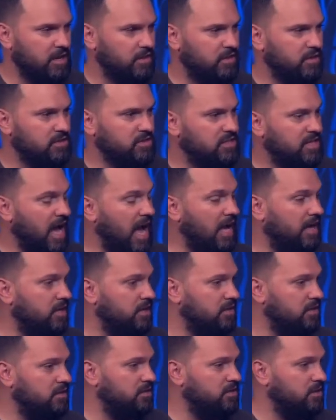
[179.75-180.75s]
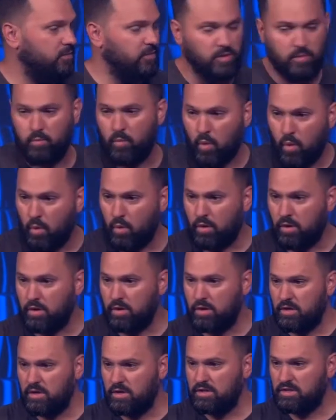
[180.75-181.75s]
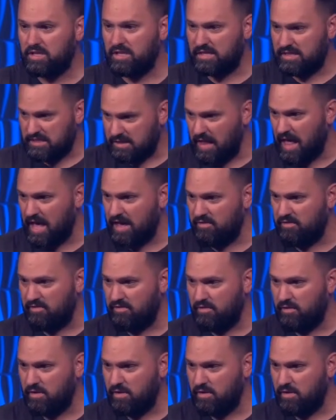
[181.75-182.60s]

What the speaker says: there's got to be more to this life.